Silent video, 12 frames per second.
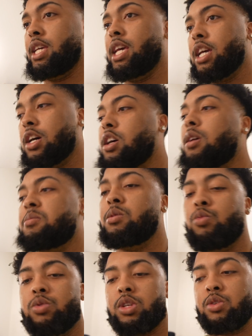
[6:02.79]
an
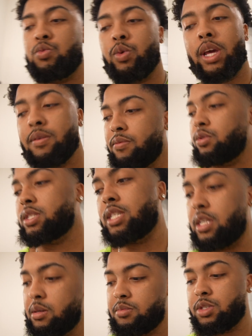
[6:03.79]
income. So you're waiting for
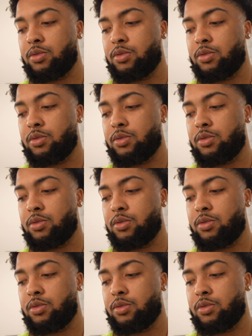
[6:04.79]
setups.